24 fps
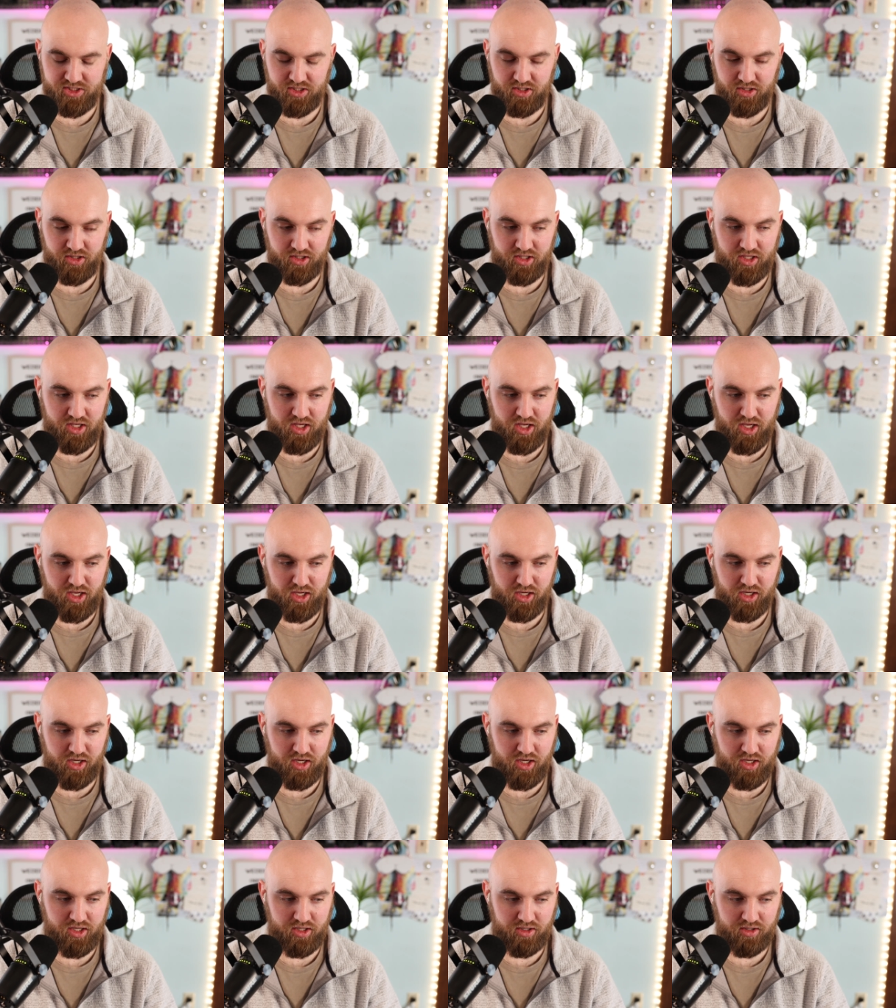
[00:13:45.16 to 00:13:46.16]
the king.
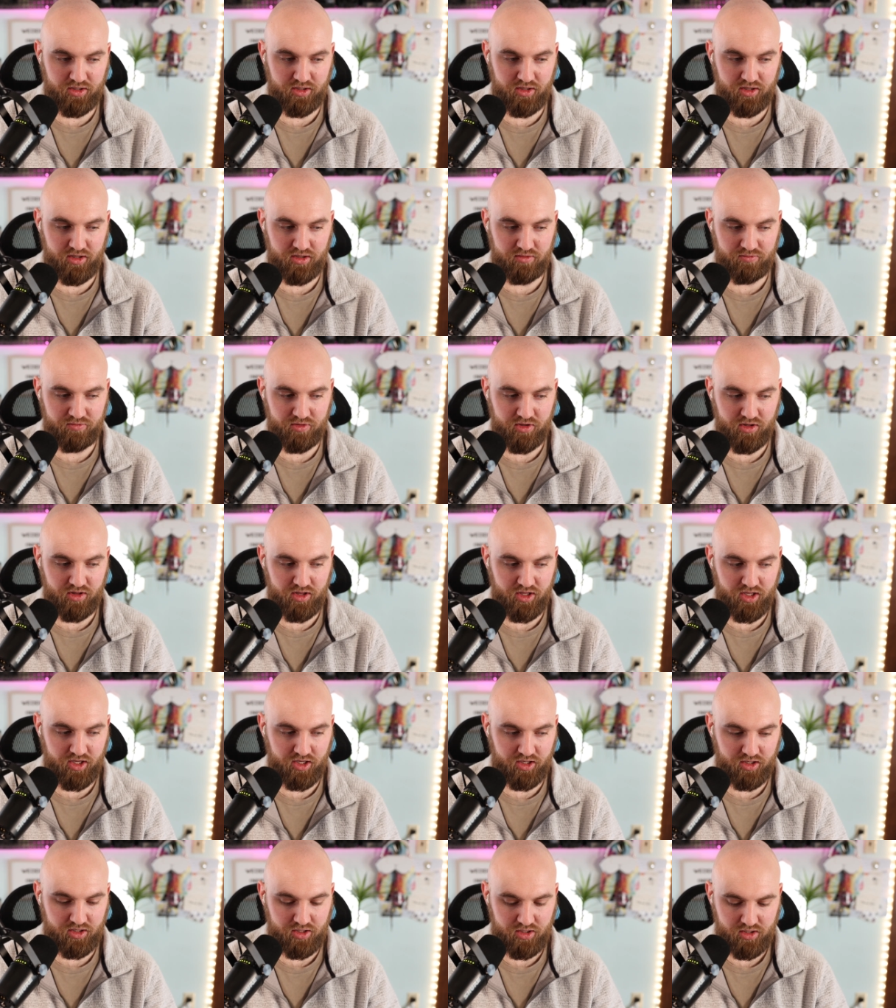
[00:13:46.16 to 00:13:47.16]
I I feel
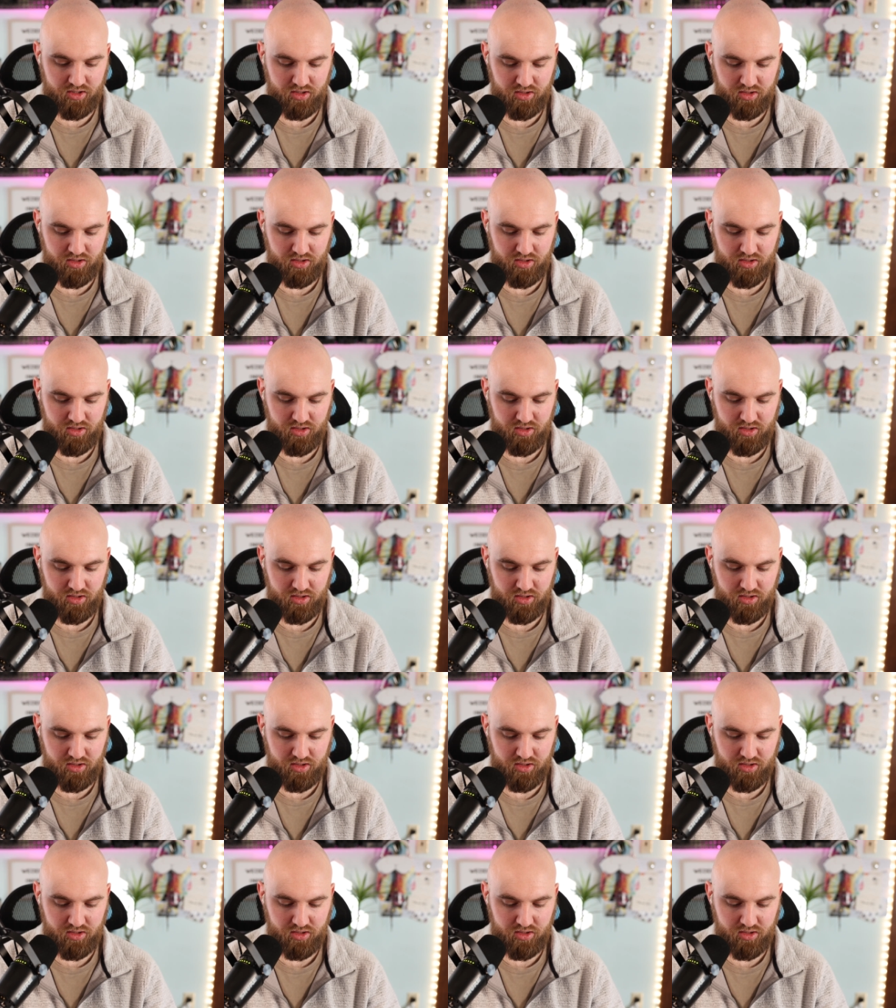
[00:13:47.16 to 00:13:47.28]
like